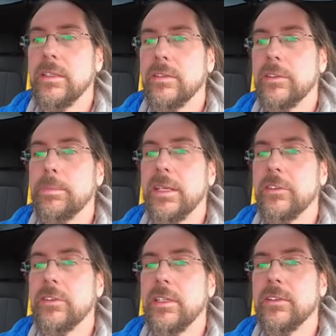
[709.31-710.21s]

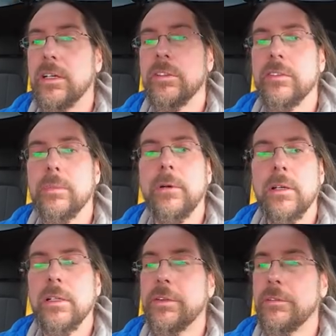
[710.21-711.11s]
Suspension is awesome.
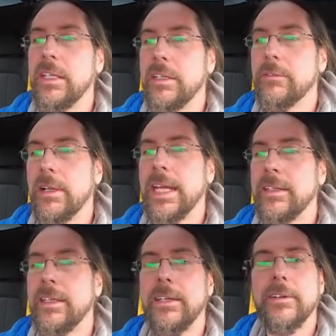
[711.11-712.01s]
Model 3 in red
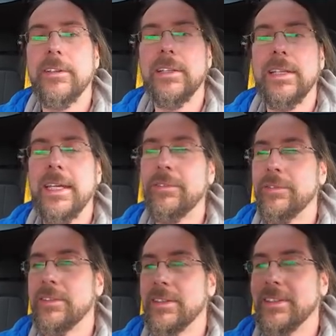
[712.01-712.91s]
here on the
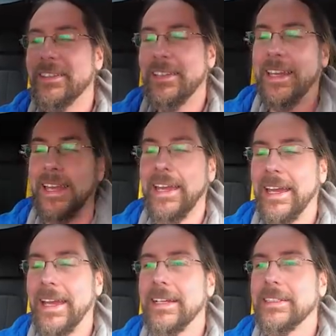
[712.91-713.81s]
left. Yeah,